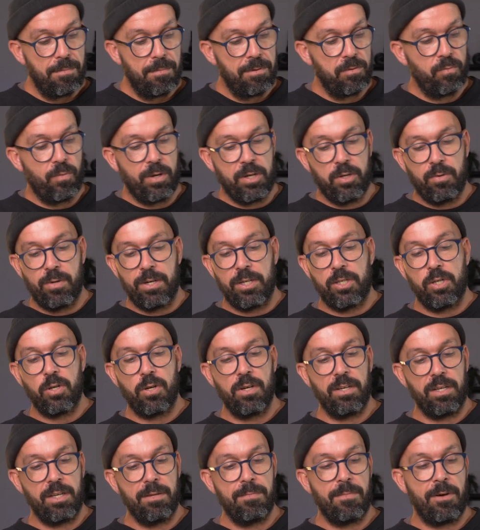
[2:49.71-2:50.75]
But when you are
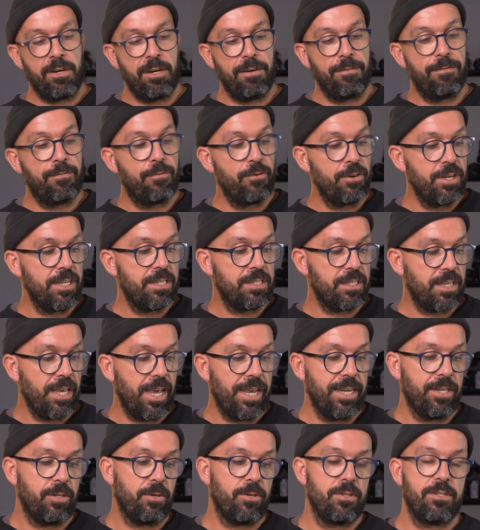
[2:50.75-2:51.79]
talking about a free
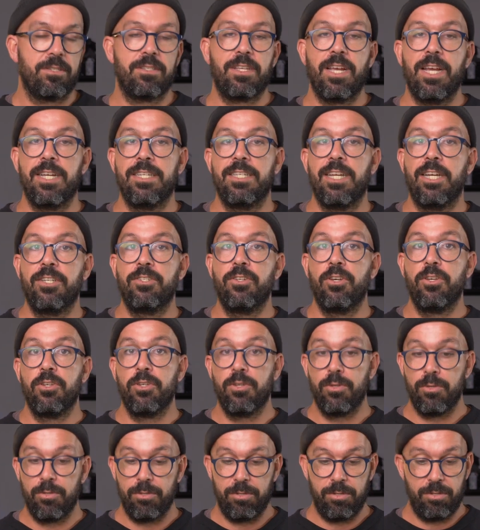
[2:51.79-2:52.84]
skate or a skate that you
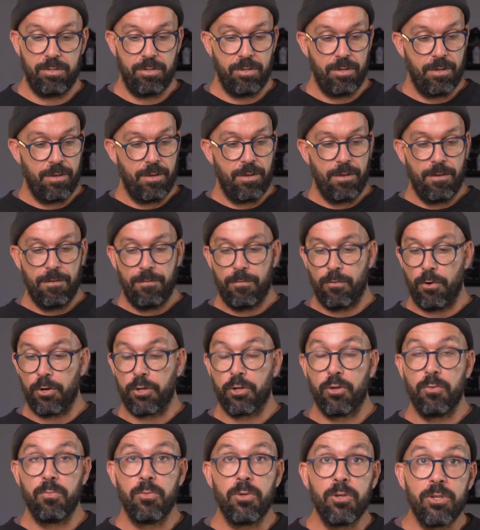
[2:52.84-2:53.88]
use for
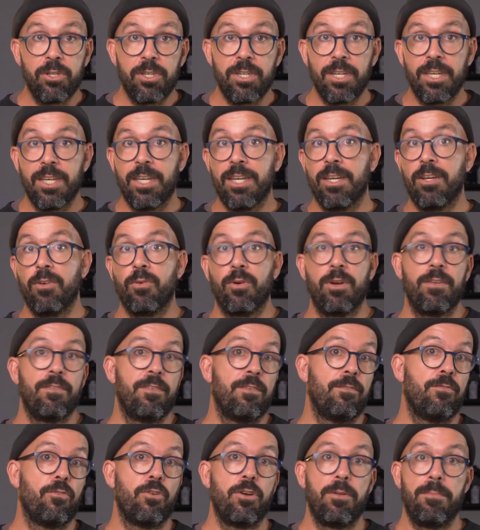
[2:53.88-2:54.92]
commuting or even
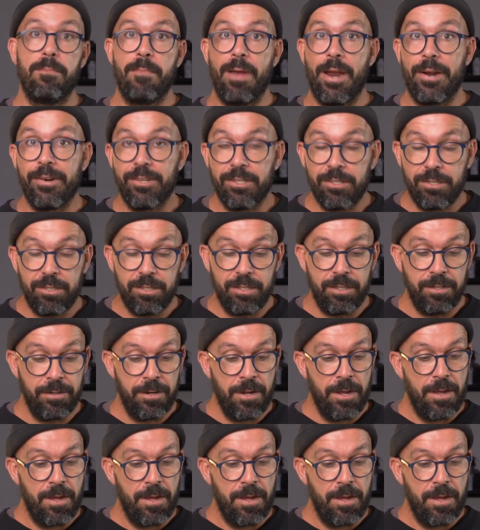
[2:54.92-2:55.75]
for a marathon,